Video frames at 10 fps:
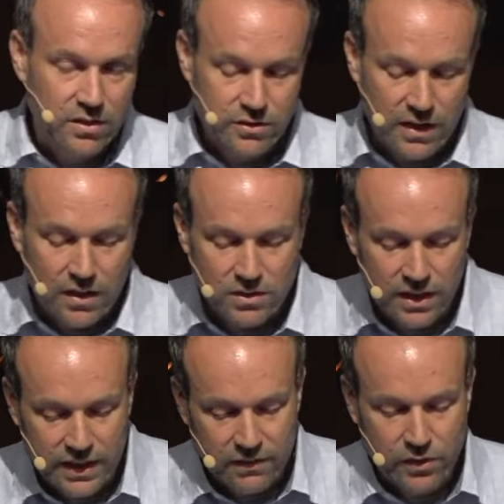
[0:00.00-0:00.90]
on your
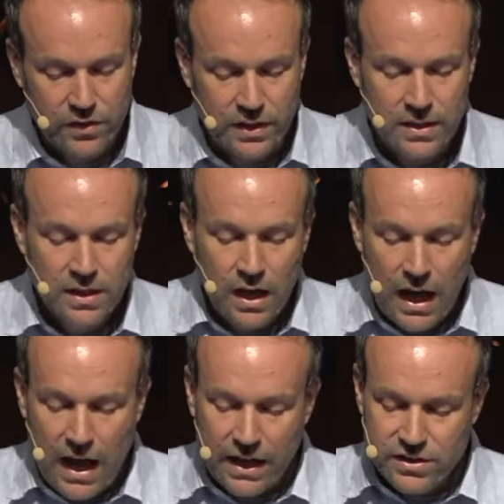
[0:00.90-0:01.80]
outline and everything,
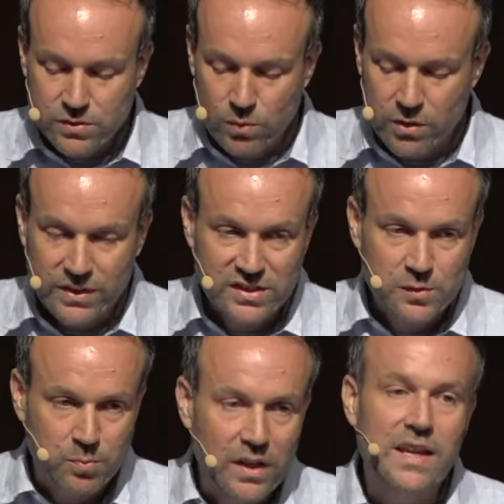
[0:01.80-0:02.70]
I just want to
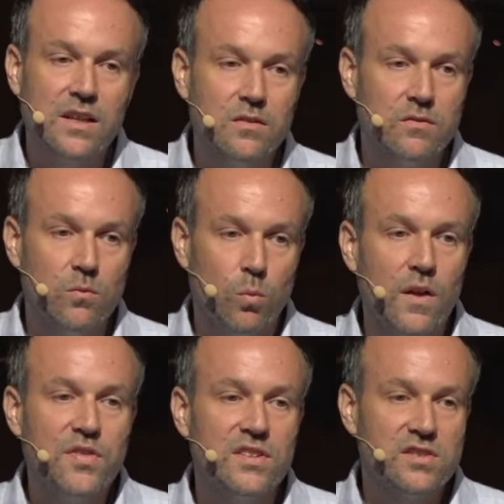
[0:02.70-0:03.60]
explain
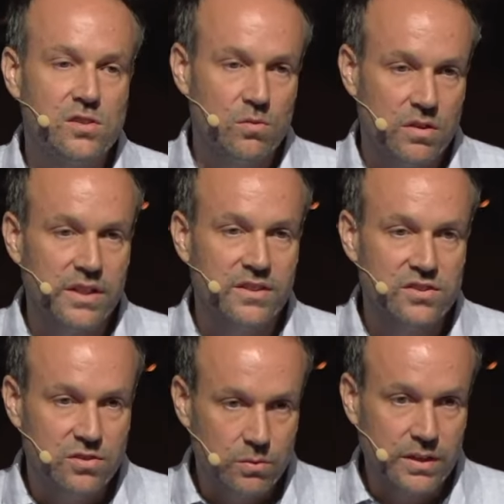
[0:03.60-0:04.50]
what this story is
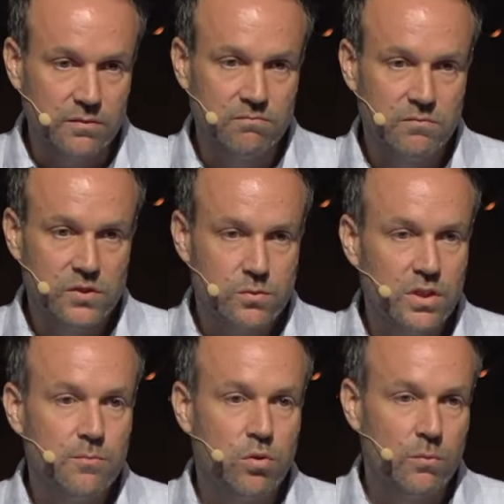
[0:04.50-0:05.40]
doing. It's
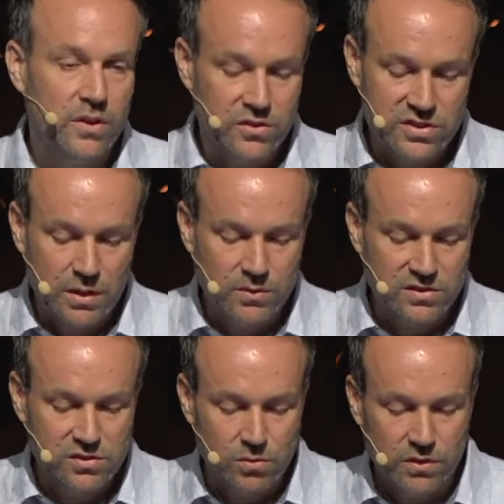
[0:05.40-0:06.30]
really important we understand what
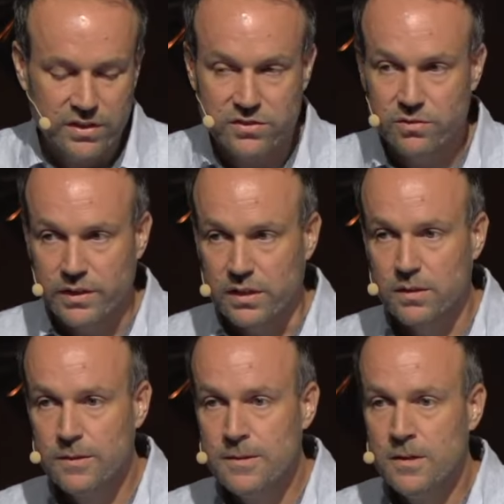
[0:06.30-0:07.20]
this story is doing.
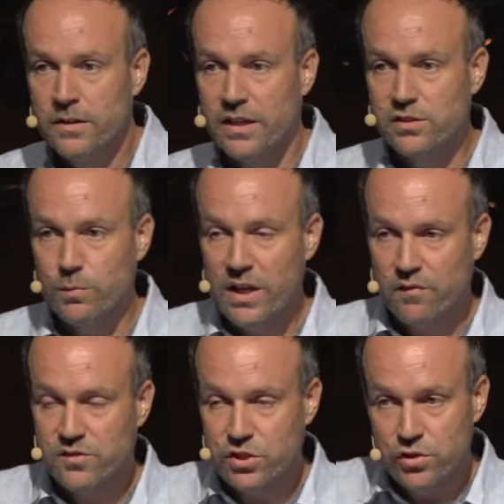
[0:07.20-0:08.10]
Okay, so we
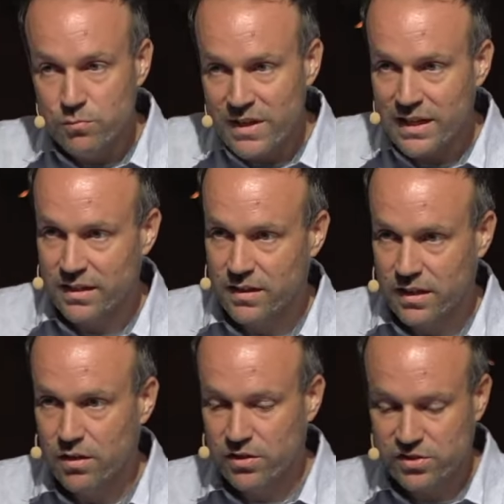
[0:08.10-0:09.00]
have two men
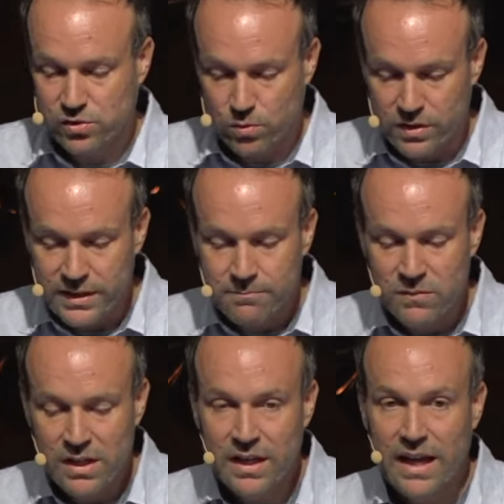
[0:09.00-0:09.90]
in our story,
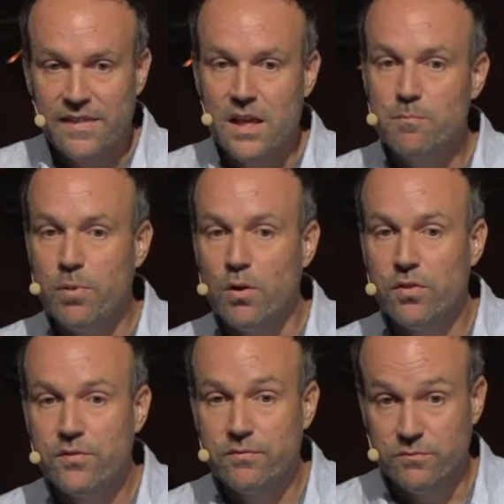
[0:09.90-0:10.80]
and they both
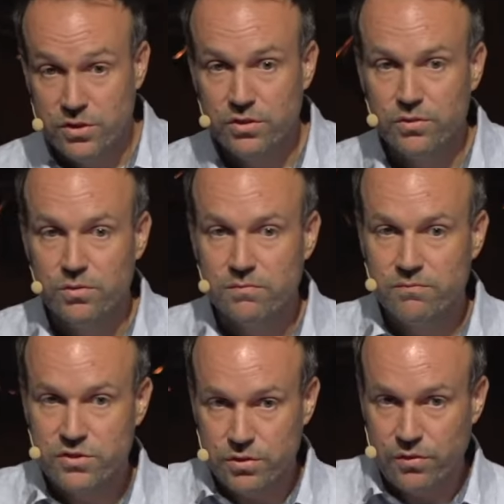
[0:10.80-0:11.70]
do
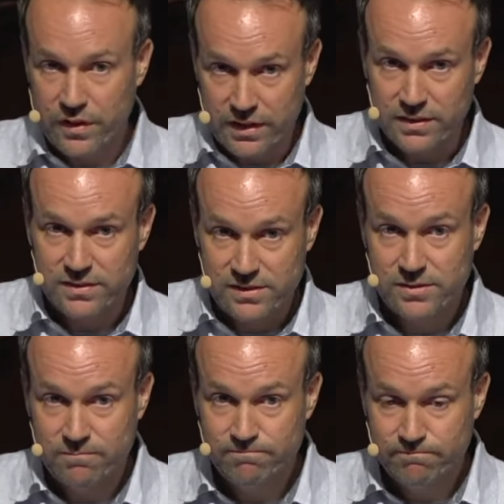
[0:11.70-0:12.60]
two
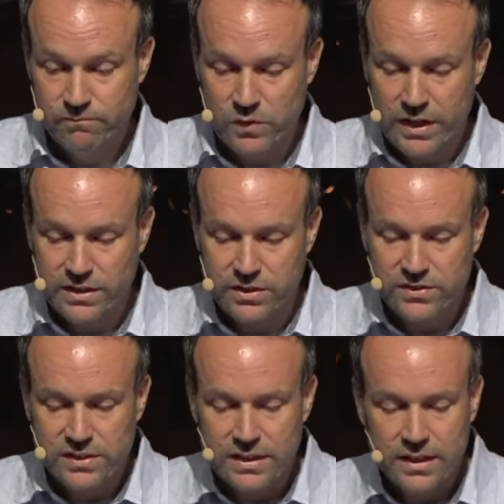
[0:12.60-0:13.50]
things, right? Do you
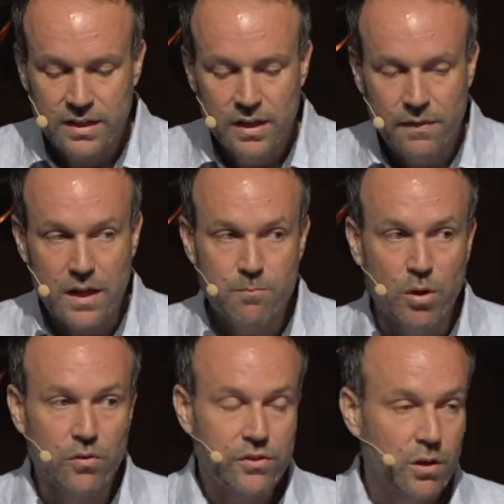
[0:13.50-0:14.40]
see it? They
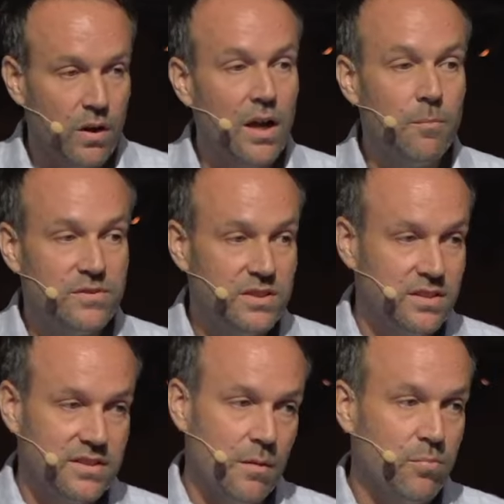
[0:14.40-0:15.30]
both go up to the
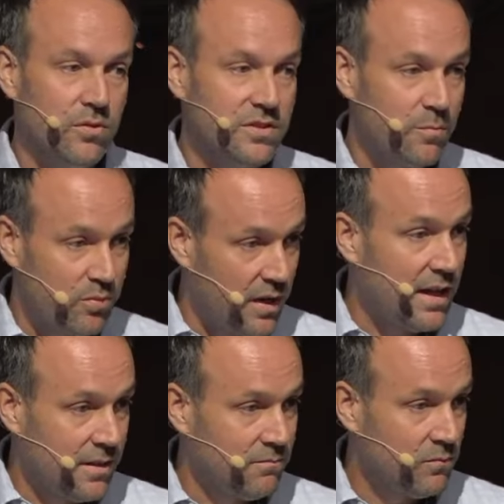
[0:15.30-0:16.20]
temple to
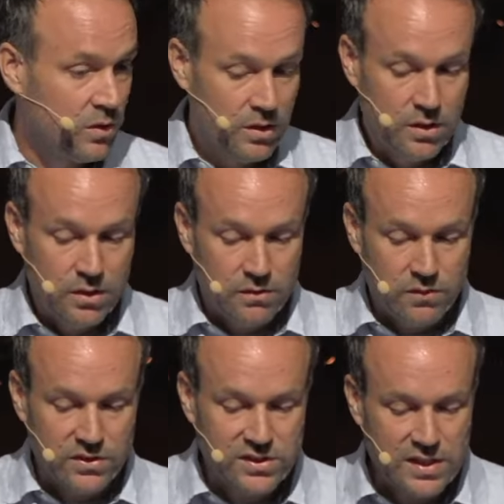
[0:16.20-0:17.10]
pray in
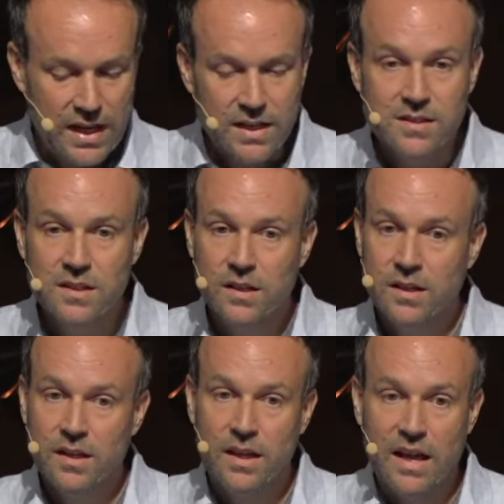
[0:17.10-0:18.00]
verse 10,
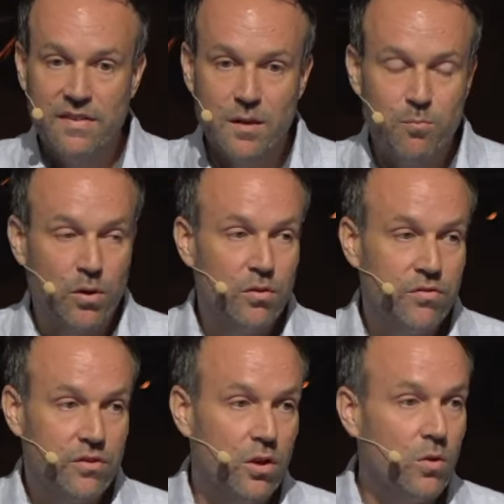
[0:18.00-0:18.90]
and they
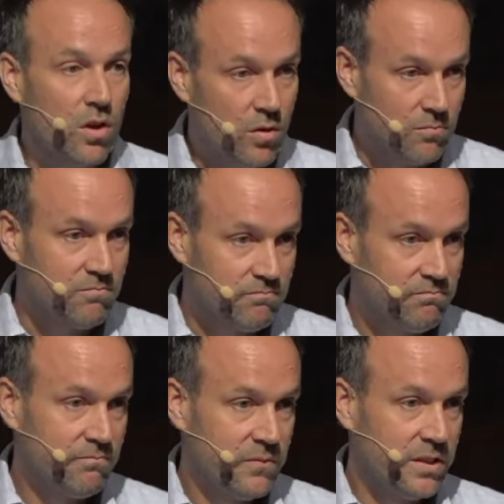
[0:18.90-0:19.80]
both go home
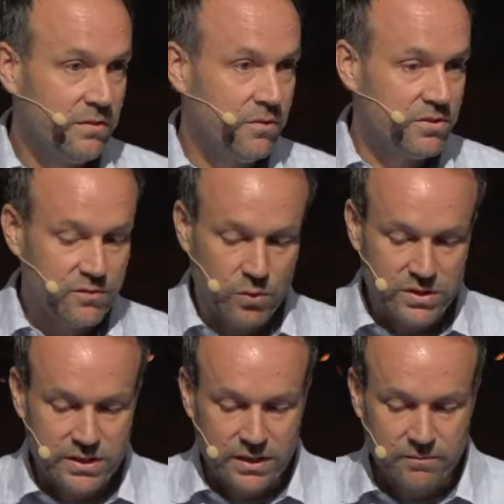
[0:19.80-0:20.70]
in verse
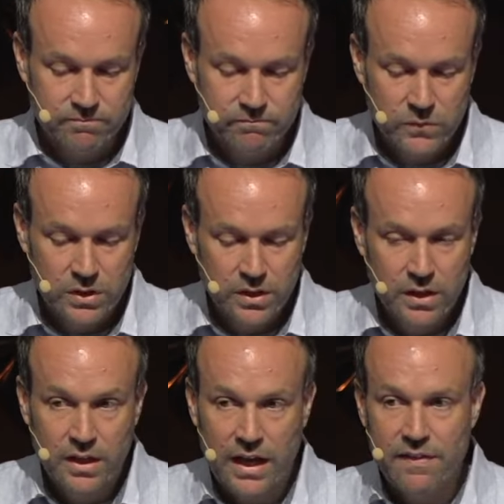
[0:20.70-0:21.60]
14.
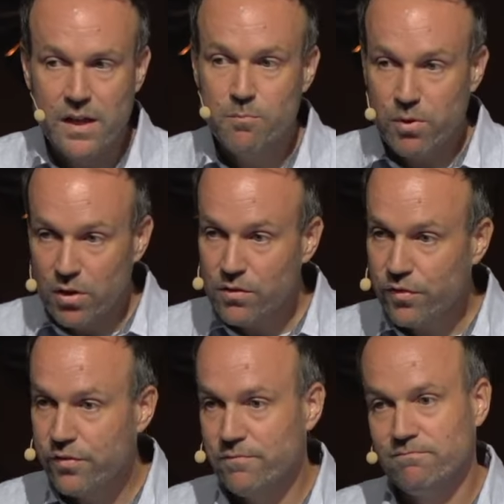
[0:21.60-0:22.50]
And they
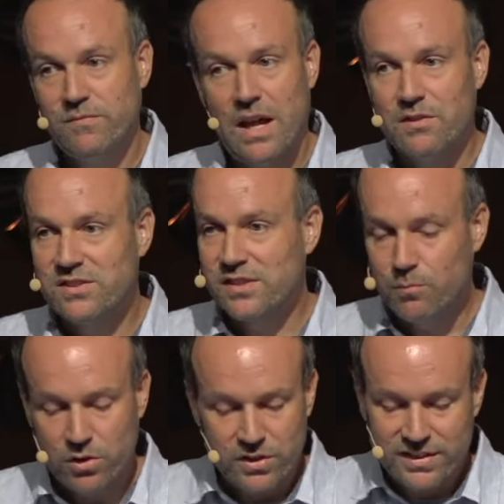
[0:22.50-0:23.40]
both have a
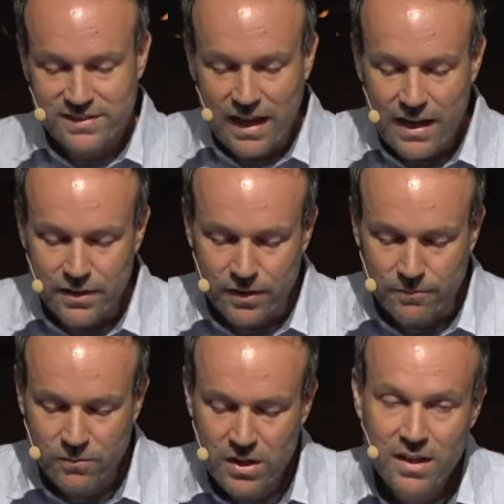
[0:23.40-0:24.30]
similar desire.
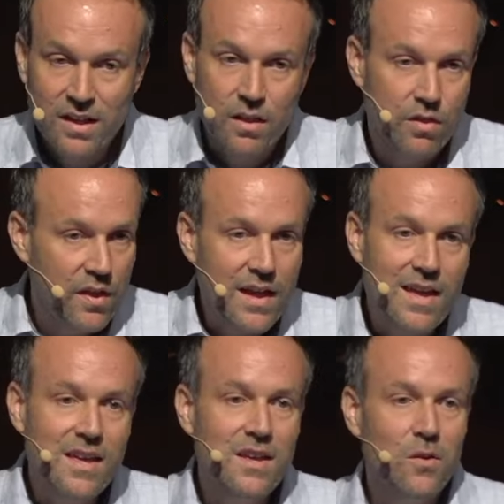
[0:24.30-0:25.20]

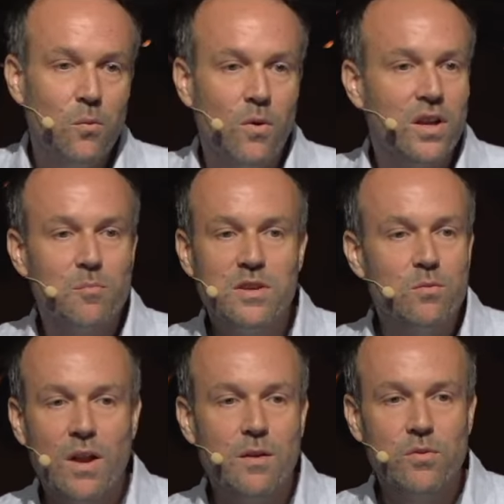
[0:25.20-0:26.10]
They want to be
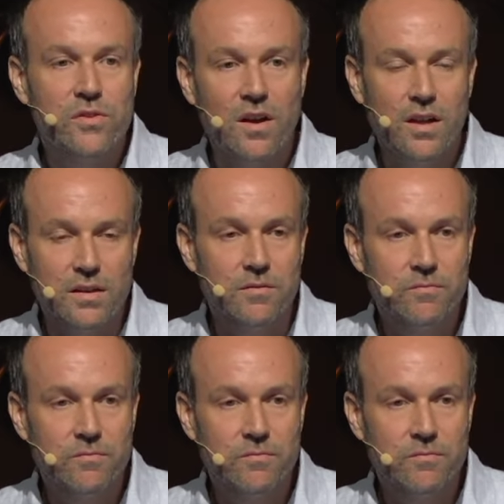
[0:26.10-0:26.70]
right with God.